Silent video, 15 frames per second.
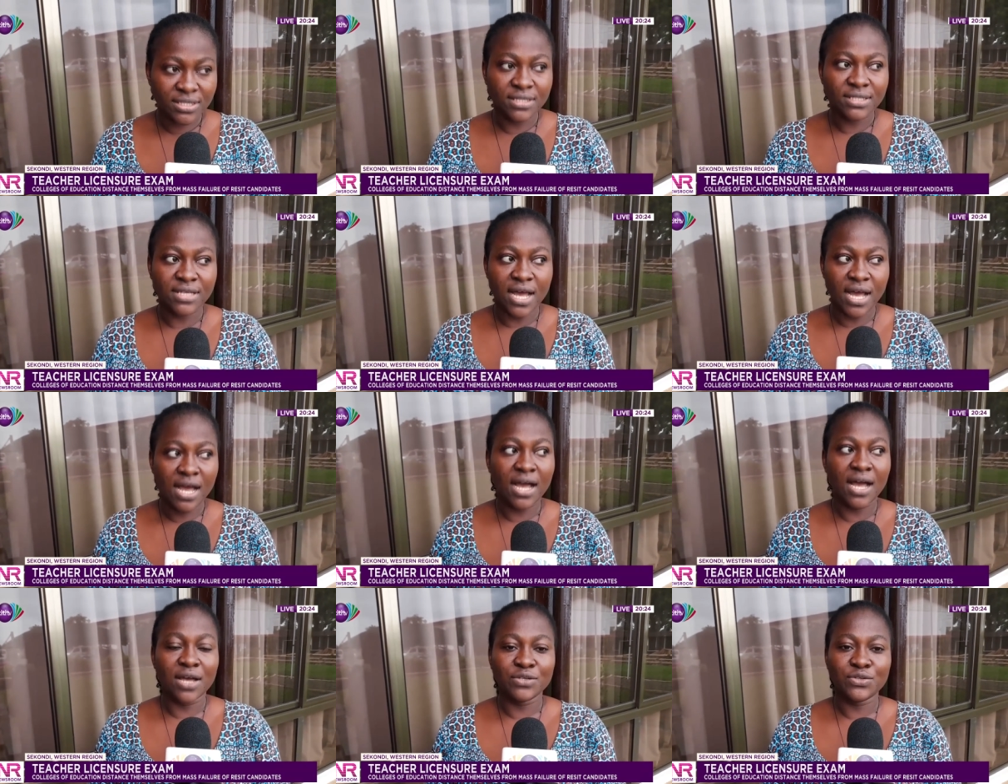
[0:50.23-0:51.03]
Uh -huh.
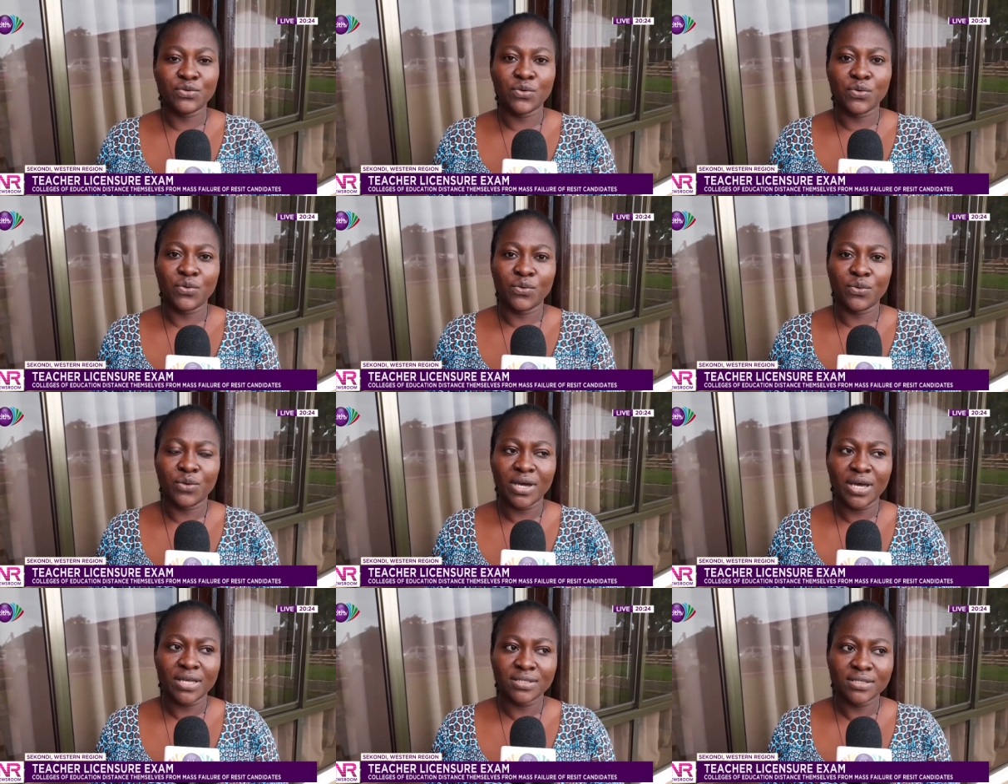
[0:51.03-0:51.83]
So
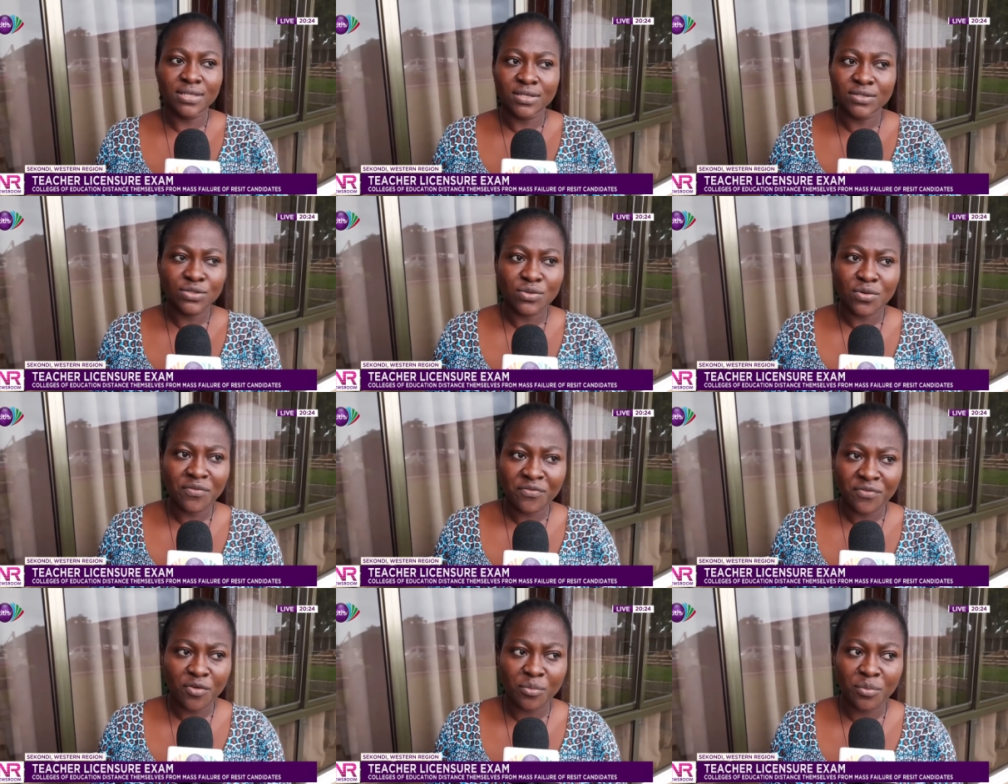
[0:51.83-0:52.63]
it's it's not
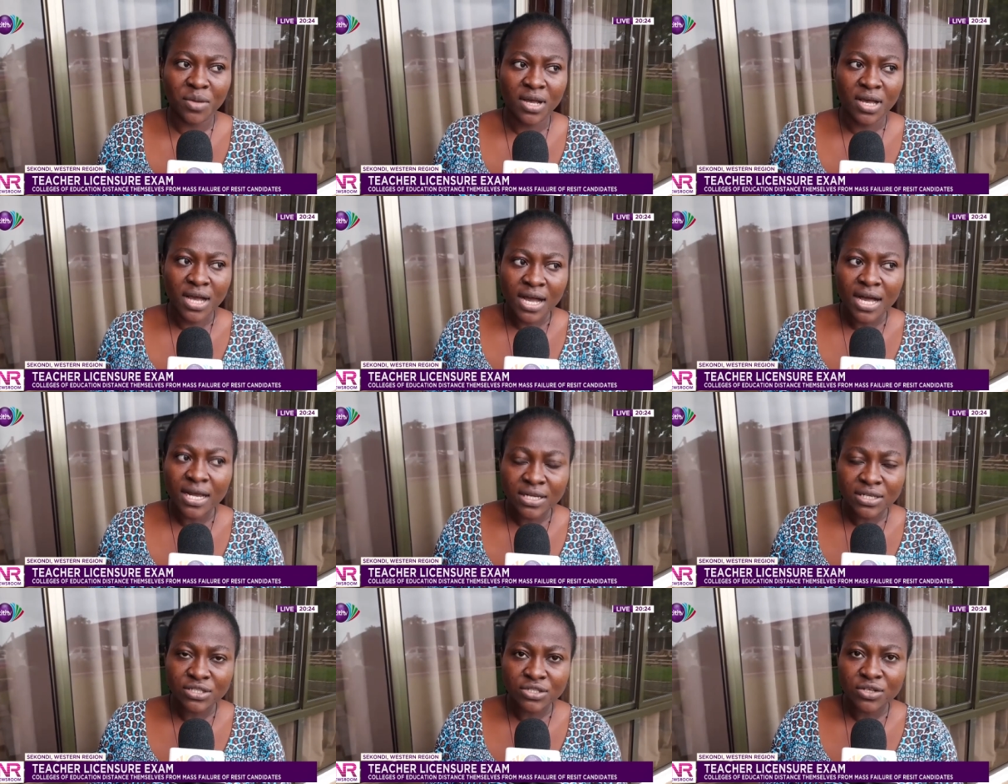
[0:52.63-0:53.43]
from
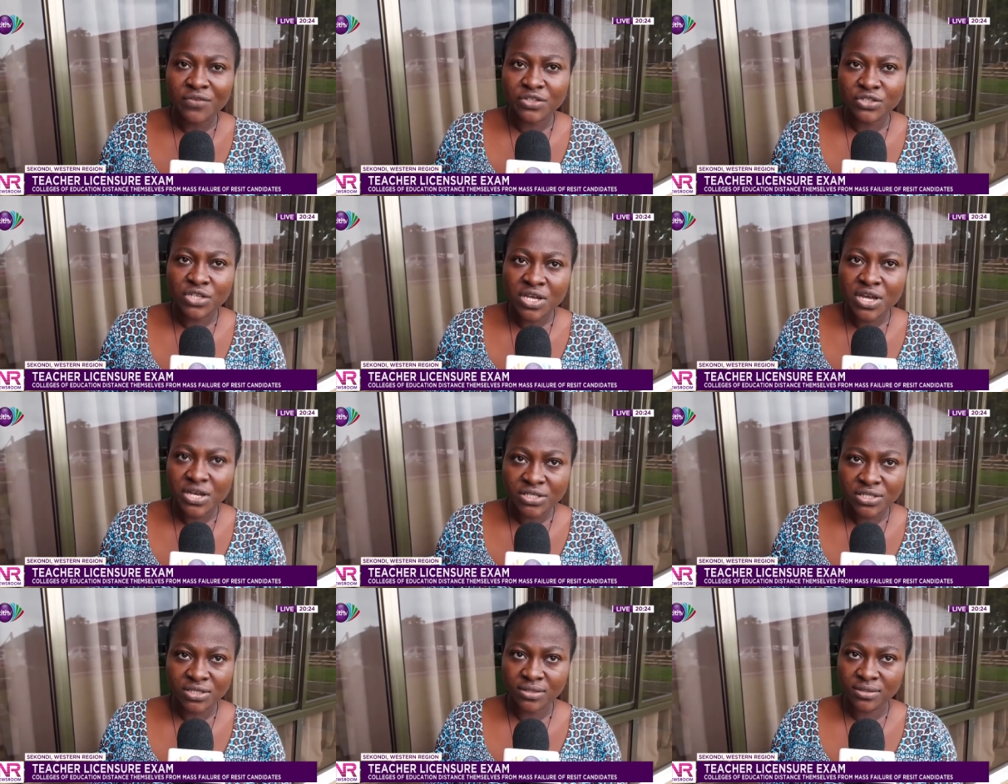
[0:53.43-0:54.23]
colleges of
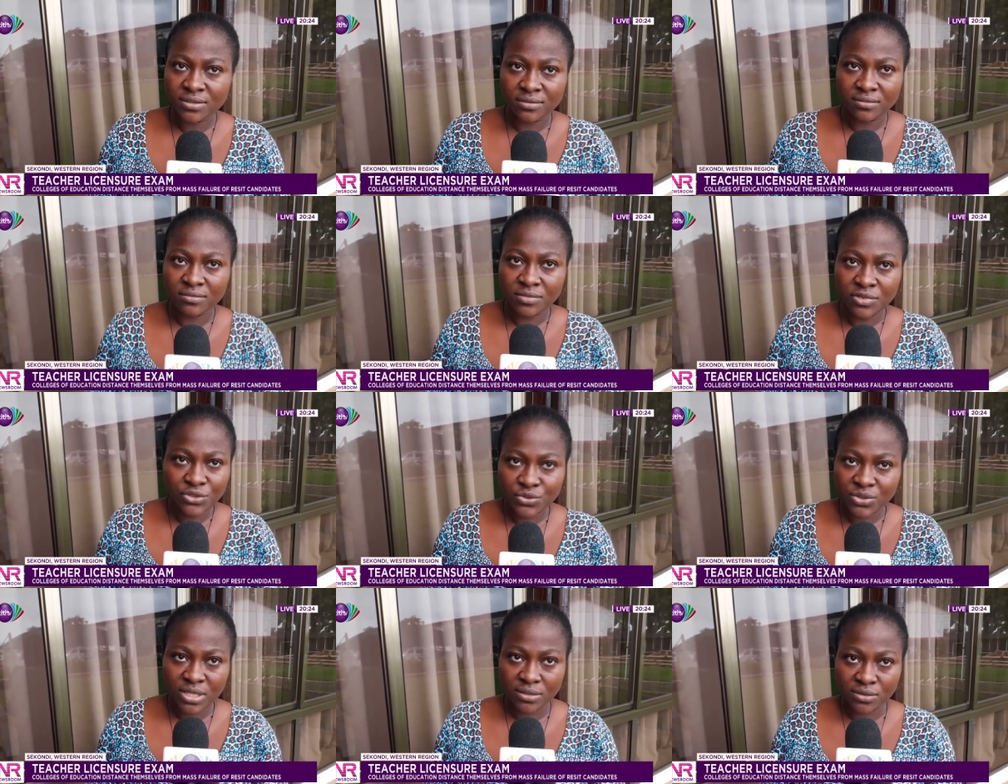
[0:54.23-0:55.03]
education
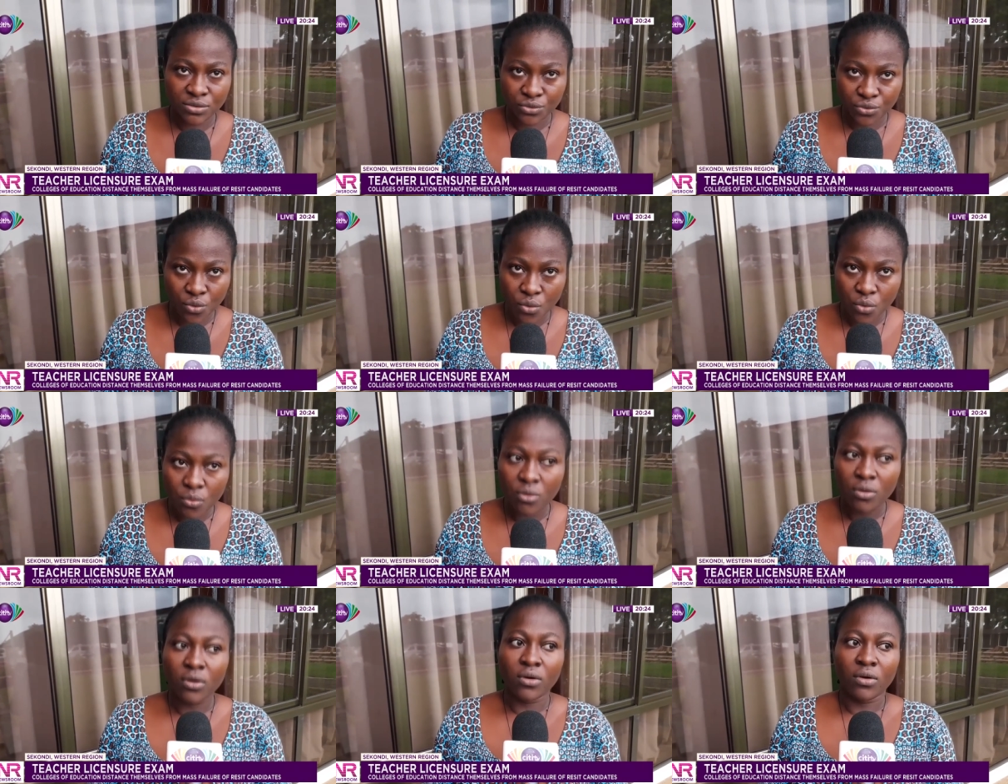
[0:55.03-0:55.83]
students, no
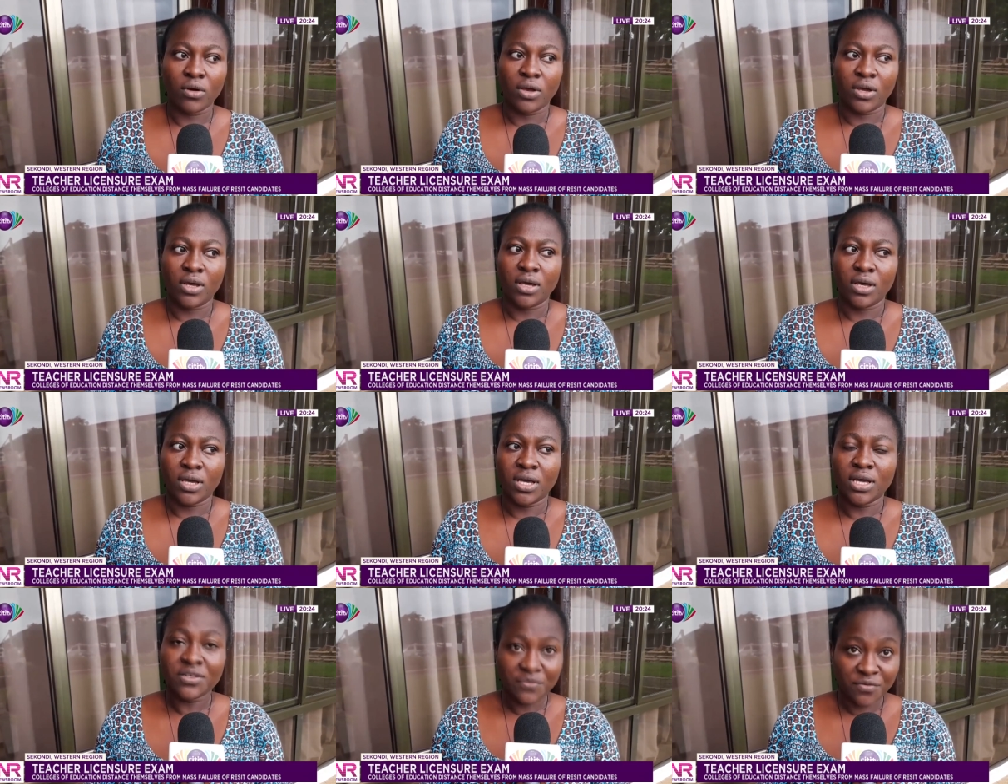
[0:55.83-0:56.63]
it
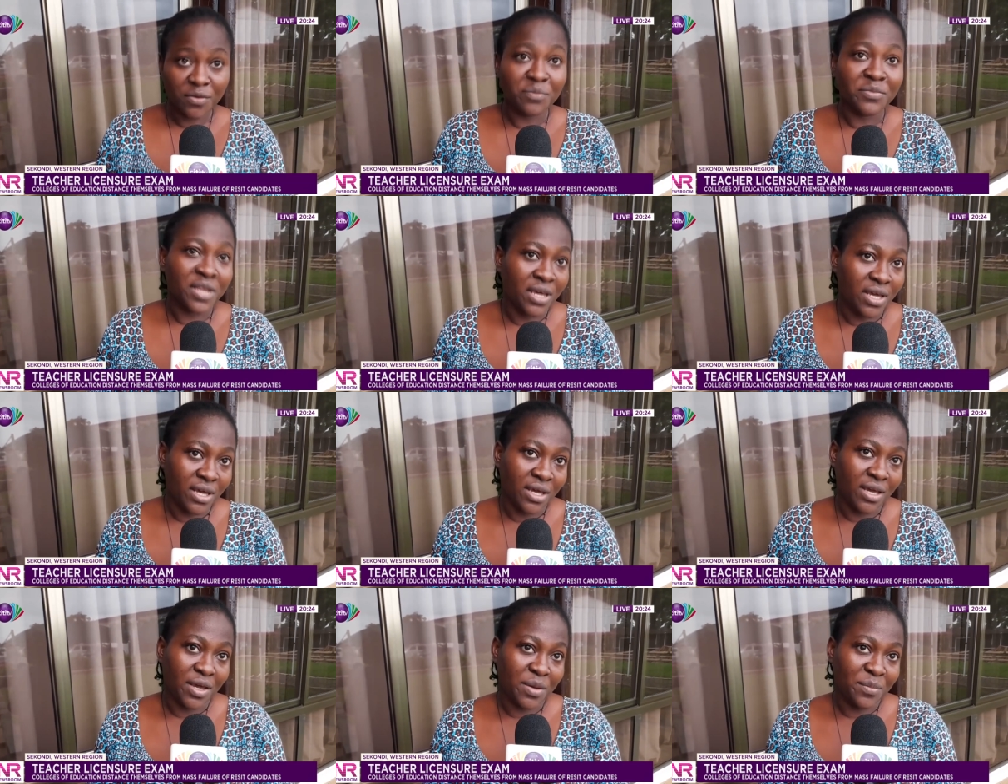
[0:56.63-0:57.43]
from the,
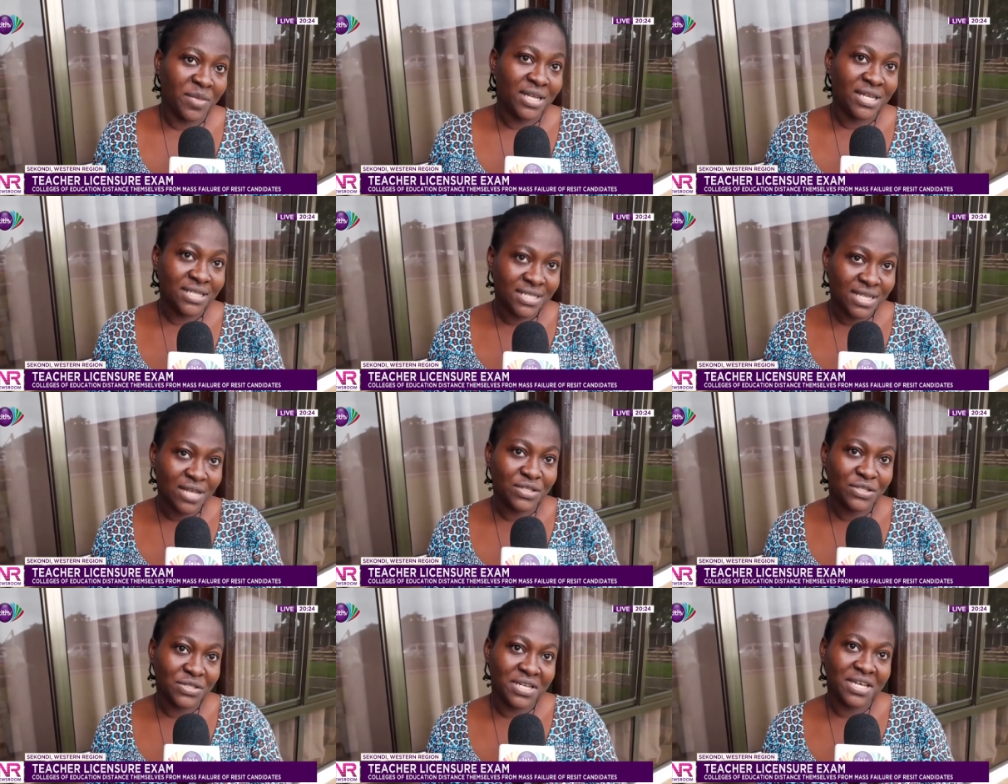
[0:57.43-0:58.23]
um, the
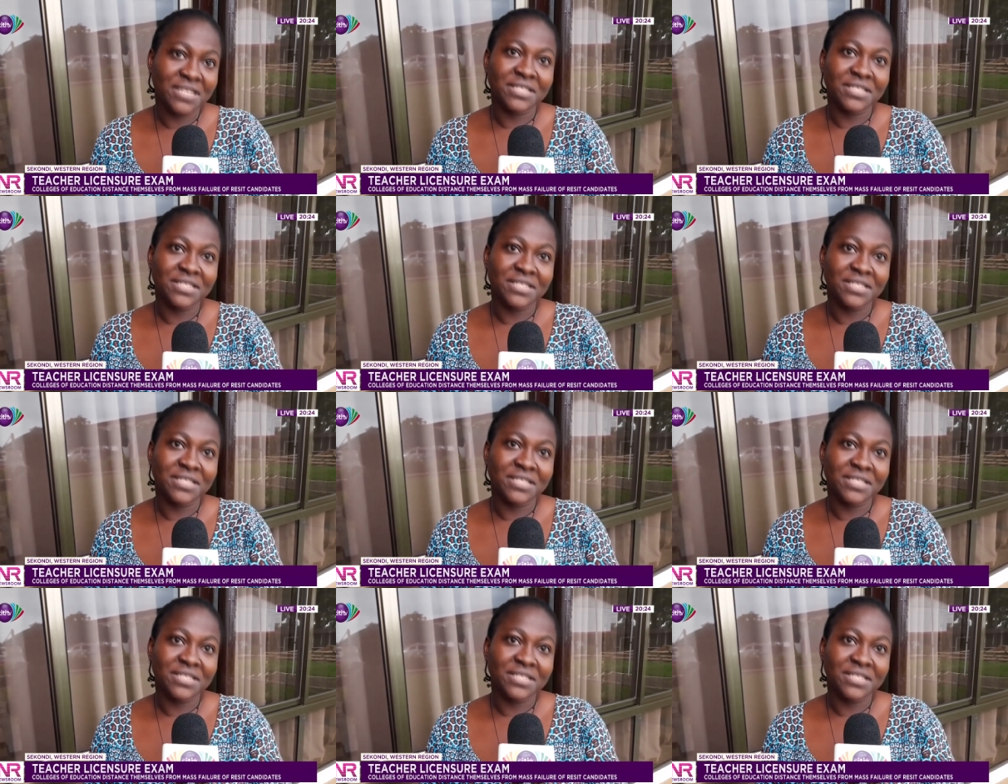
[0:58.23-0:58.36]
students.